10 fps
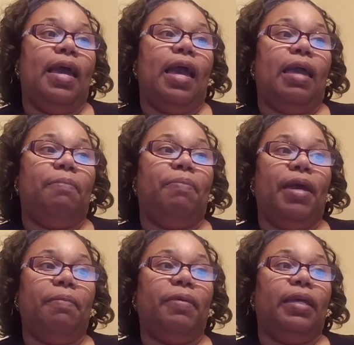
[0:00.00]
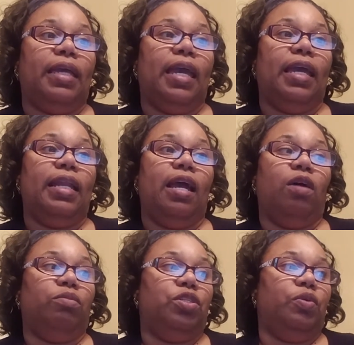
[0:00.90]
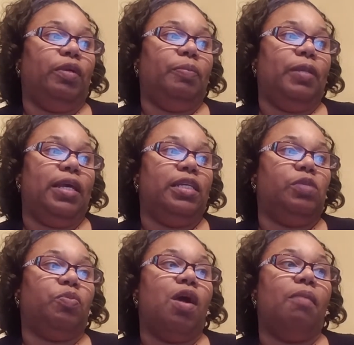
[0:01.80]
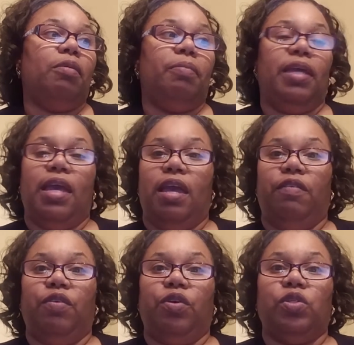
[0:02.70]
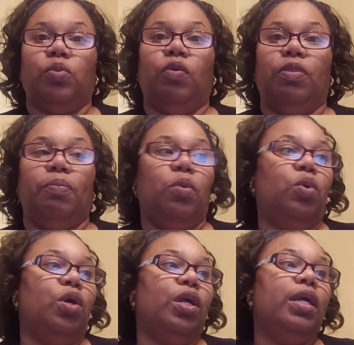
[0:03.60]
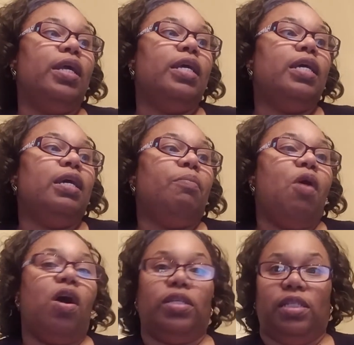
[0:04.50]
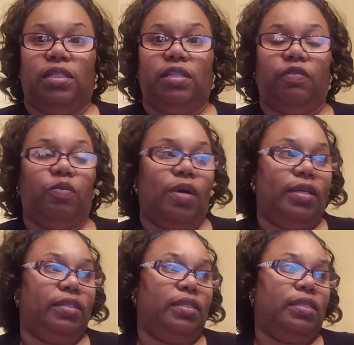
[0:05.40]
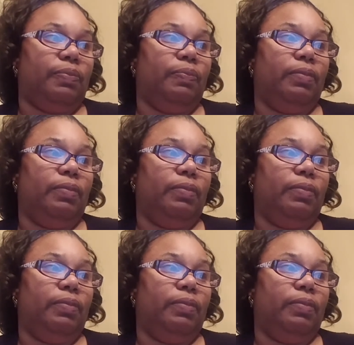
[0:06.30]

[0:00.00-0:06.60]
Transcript: A BIP can help to replace problem behaviors with more positive ones.